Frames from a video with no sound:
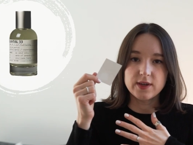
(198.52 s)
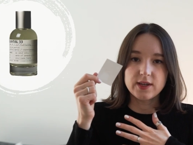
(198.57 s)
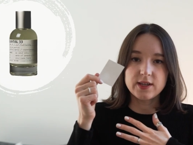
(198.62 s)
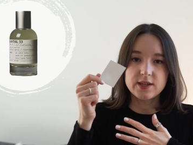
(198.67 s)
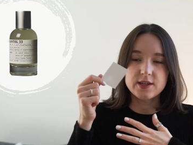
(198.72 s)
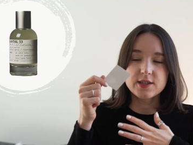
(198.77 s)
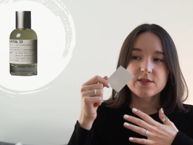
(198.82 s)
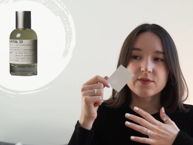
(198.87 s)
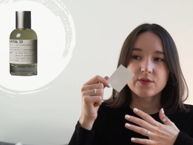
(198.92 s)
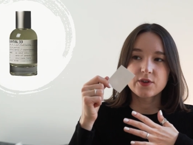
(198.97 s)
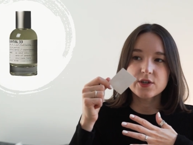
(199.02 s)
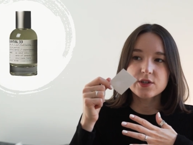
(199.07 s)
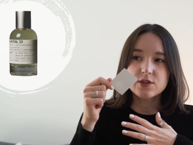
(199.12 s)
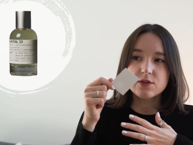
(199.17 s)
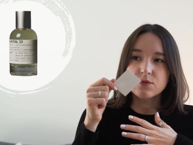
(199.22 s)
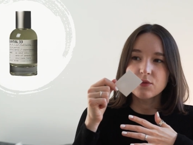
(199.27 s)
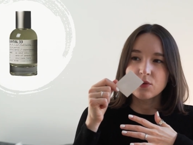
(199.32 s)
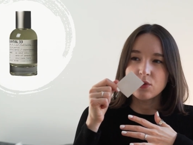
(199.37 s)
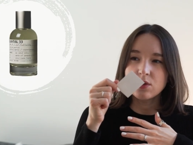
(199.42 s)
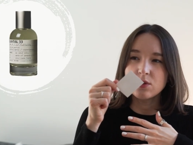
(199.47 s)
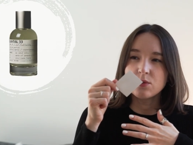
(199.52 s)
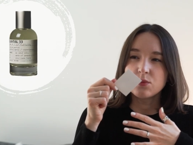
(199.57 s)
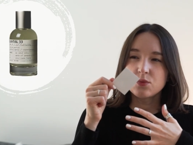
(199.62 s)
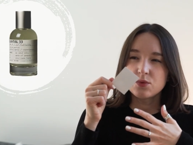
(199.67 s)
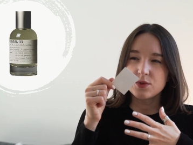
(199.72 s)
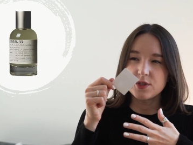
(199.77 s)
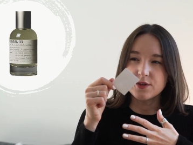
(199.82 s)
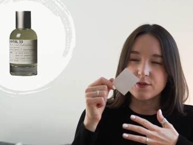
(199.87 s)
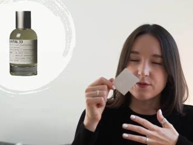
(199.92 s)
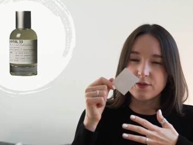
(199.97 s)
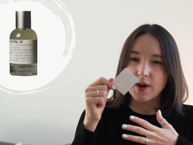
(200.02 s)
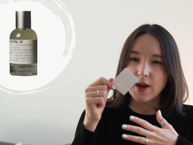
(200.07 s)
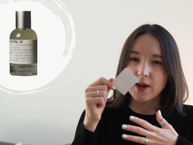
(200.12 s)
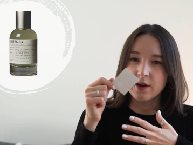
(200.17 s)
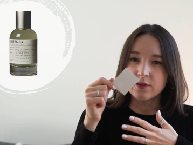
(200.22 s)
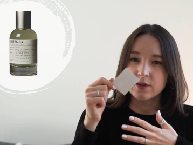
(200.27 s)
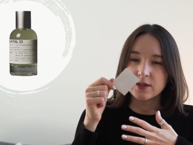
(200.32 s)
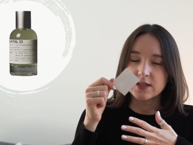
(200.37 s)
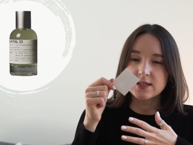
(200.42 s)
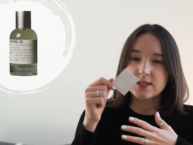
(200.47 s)
It is first of all a woody
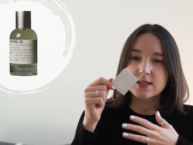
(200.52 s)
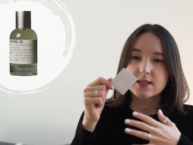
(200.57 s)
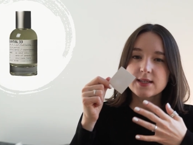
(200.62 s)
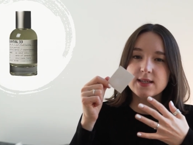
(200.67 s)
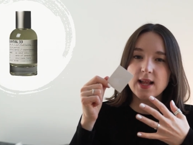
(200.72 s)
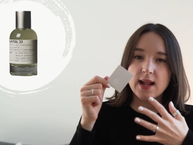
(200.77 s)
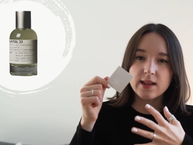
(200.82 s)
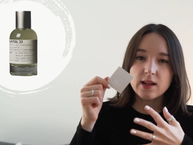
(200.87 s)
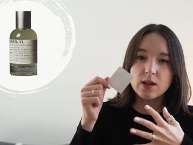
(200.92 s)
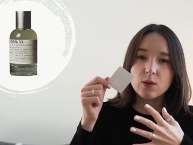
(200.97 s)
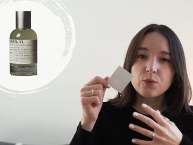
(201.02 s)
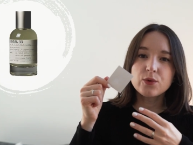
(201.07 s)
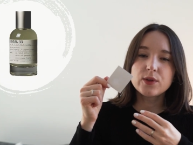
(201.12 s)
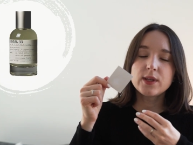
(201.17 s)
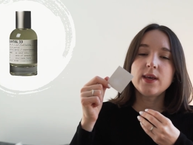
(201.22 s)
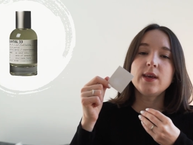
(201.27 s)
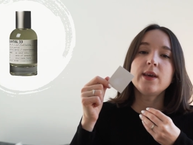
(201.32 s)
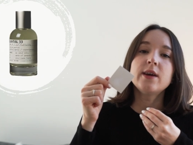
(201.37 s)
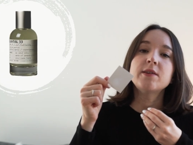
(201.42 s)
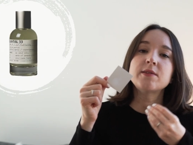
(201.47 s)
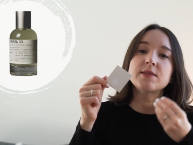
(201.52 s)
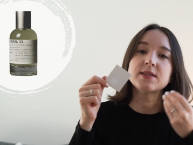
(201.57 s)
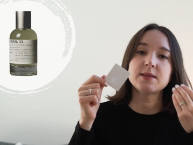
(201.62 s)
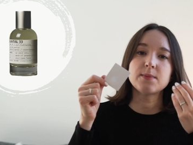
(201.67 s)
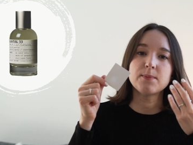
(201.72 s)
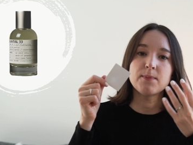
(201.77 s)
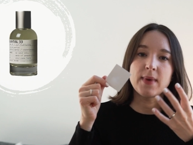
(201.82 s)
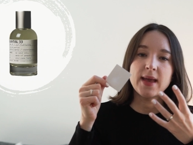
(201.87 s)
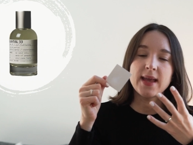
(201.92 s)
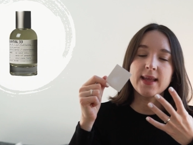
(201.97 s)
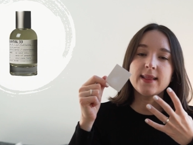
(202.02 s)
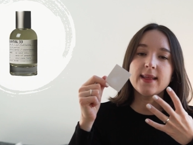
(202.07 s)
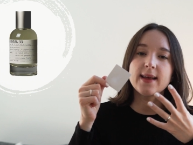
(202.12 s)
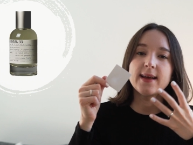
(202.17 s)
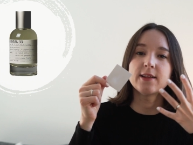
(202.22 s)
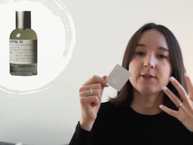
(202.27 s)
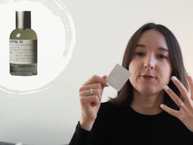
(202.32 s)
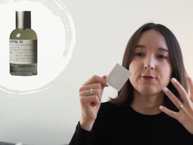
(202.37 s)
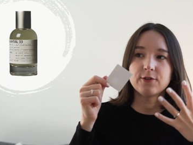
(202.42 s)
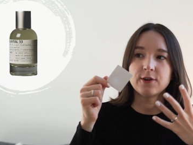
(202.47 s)
fragrance. Sandalwood here is main
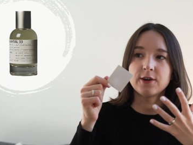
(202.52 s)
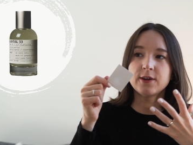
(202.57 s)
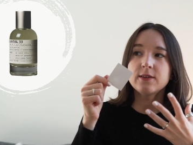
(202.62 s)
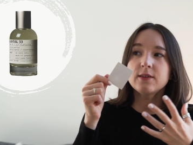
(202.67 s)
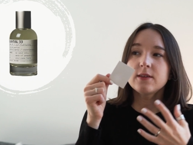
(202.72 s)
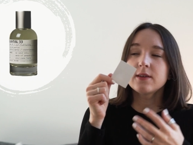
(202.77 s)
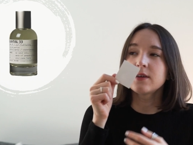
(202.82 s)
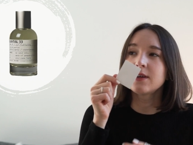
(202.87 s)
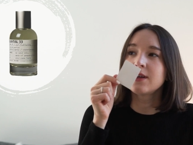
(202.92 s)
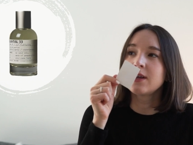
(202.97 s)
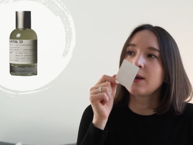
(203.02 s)
and front.